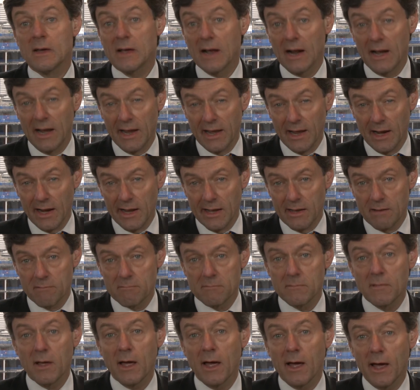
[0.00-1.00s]
Clearly,
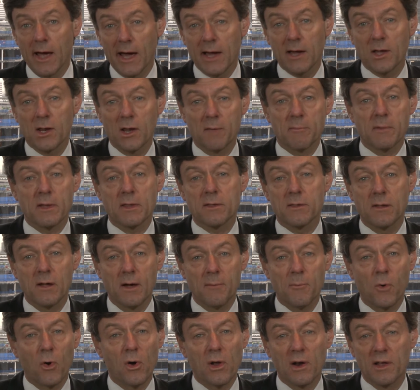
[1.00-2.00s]
economic
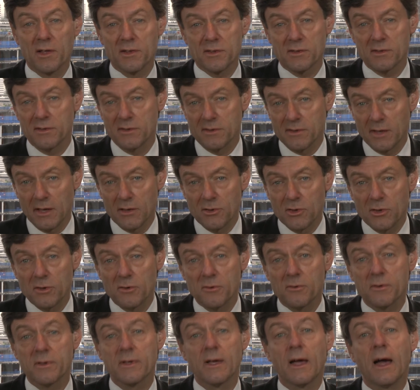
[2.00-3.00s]
turmoil has
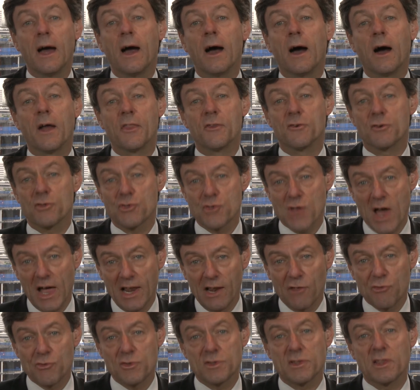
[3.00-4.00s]
continued. There are
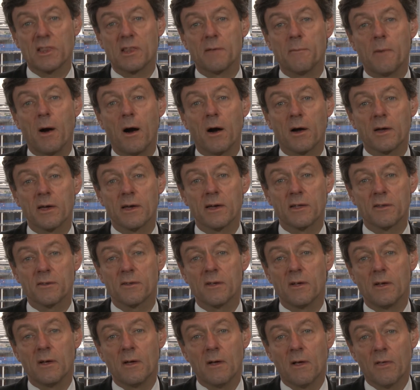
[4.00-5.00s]
challenges in the
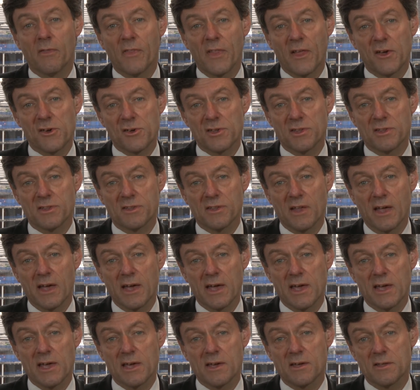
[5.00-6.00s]
market. There is
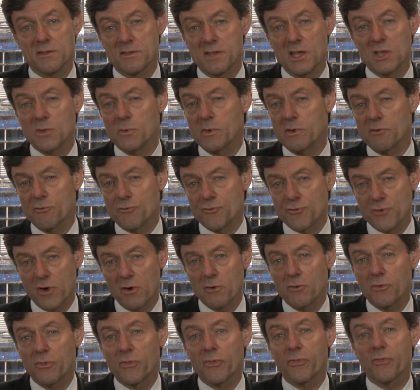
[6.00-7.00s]
a continuing
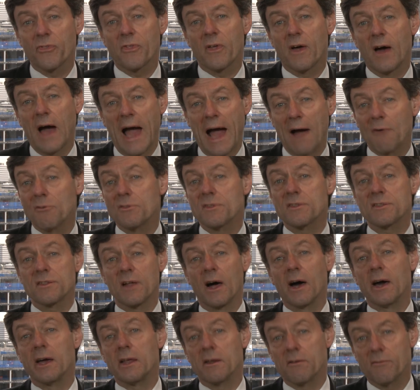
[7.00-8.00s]
growth
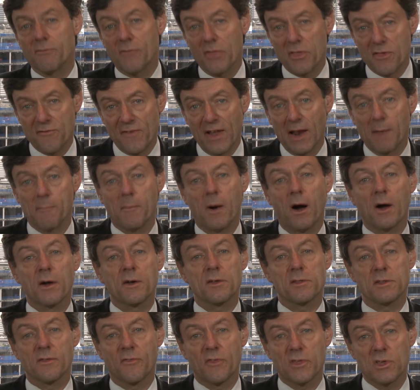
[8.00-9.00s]
outside of the developed
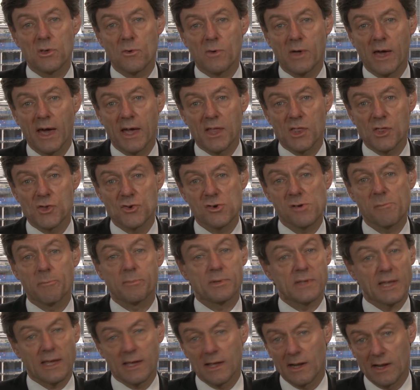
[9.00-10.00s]
markets of the UK and Europe,
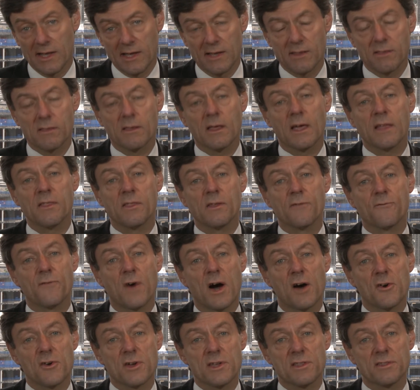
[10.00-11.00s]
particularly in the
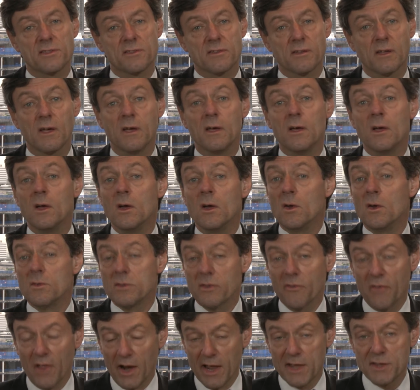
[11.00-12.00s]
Far East.
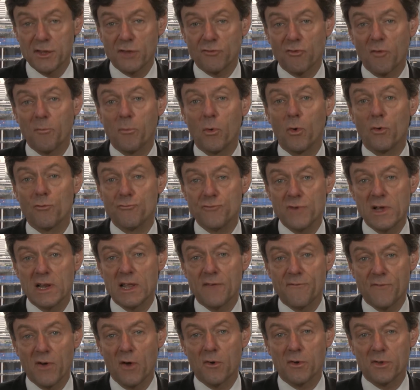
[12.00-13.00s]
So the latest report
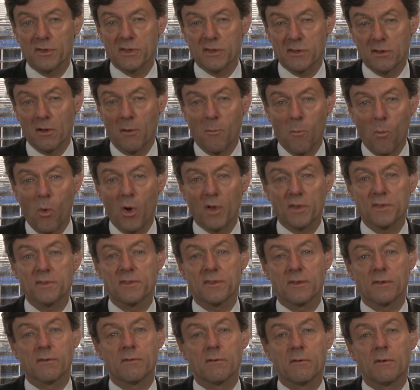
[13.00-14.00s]
really focuses on
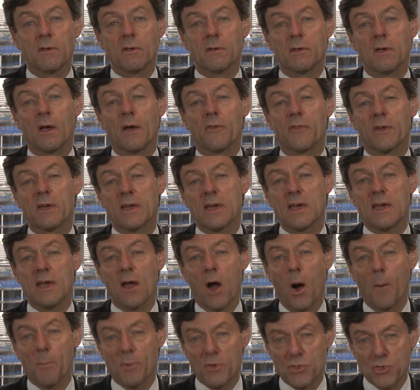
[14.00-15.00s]
what's the
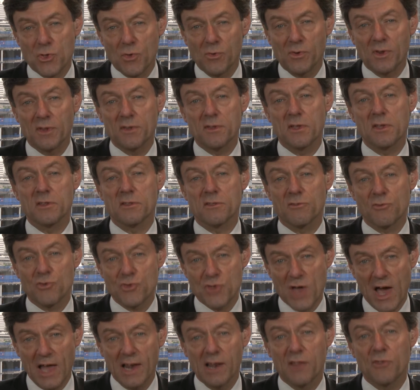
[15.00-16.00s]
key opportunities and
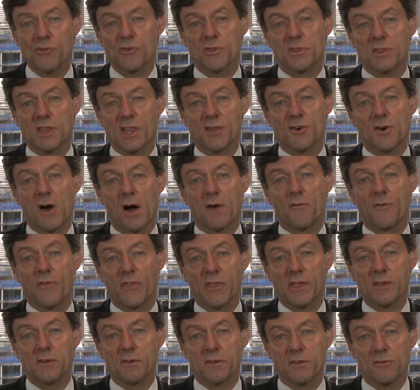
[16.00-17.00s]
challenges there are for
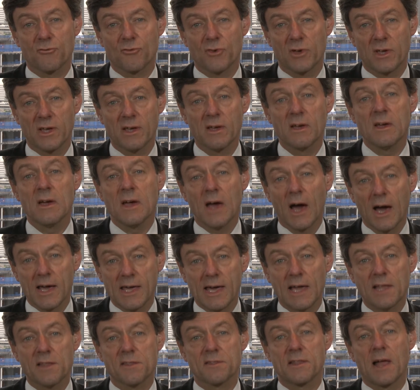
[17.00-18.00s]
the industry
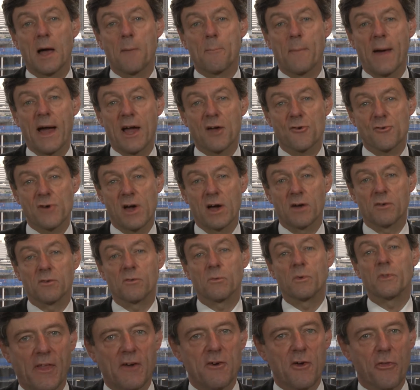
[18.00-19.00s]
against that
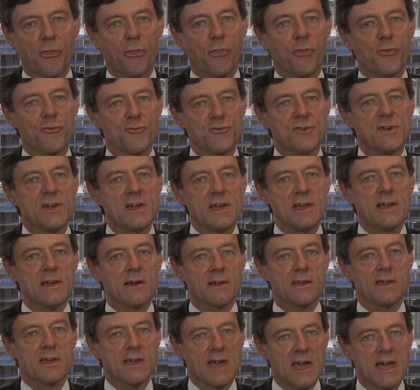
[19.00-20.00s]
background. There are
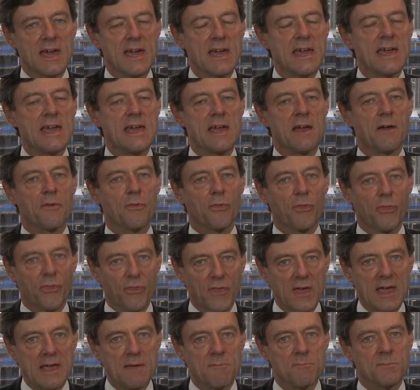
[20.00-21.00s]
three key
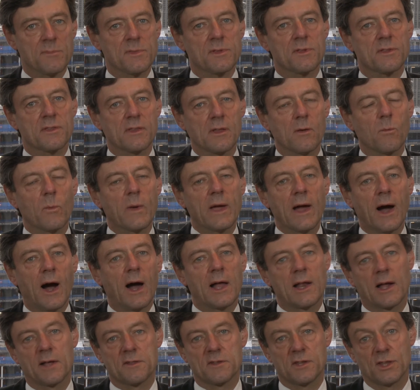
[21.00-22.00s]
themes that we
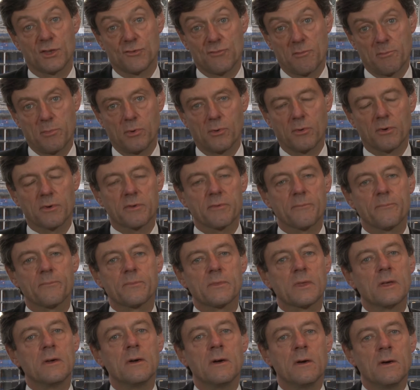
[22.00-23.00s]
highlight in the report.
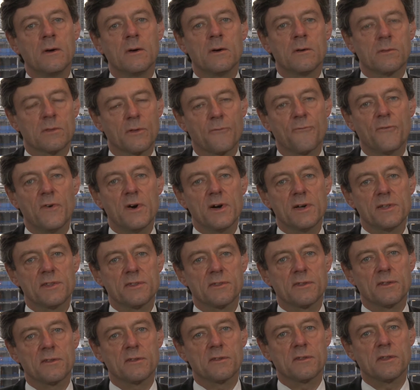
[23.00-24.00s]
The
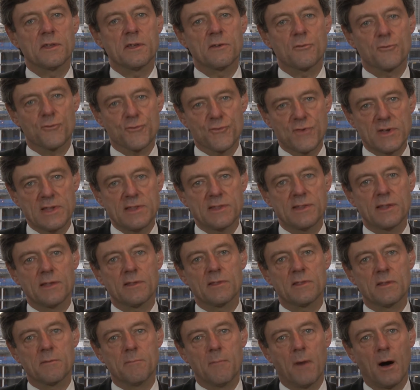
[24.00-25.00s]
first is the
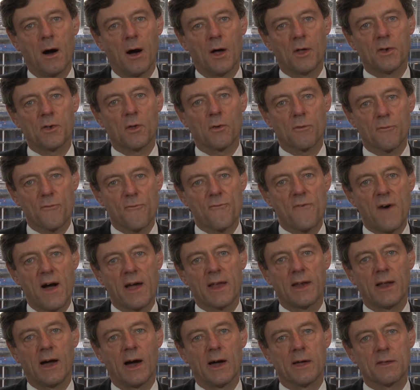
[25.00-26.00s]
increasing demand on
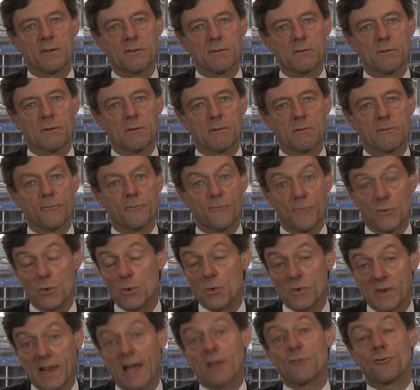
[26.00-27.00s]
finite
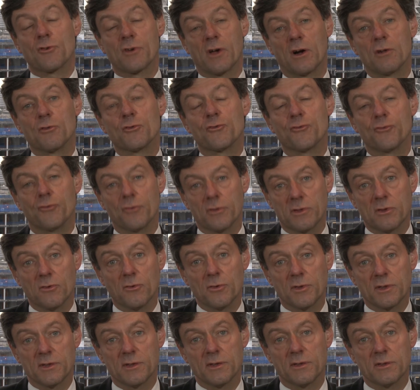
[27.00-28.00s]
food and agricultural
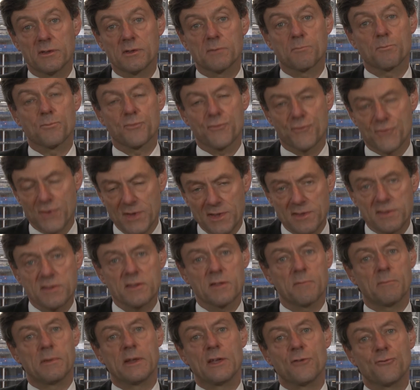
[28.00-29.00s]
resources,
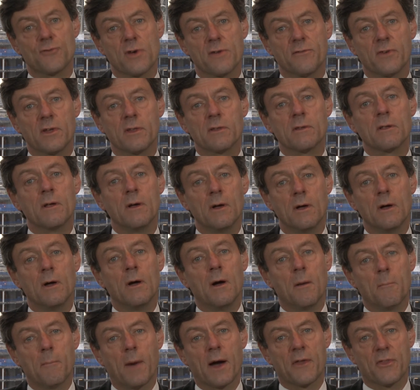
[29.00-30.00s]
principally driven
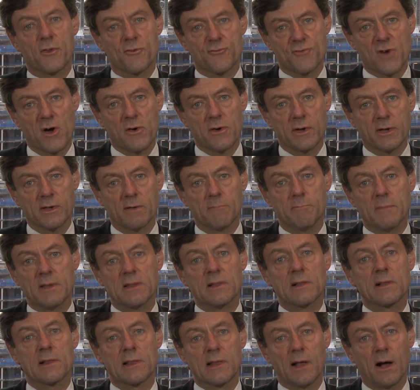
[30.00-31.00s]
by the growing
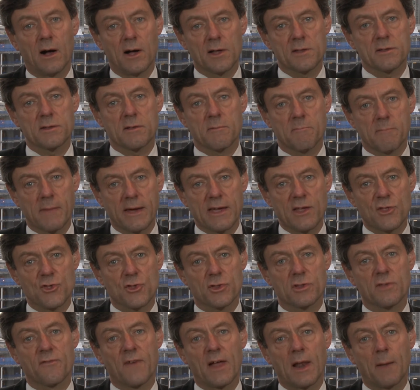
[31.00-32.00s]
middle class in
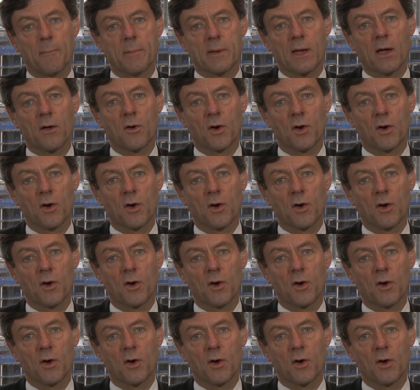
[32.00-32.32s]
major developing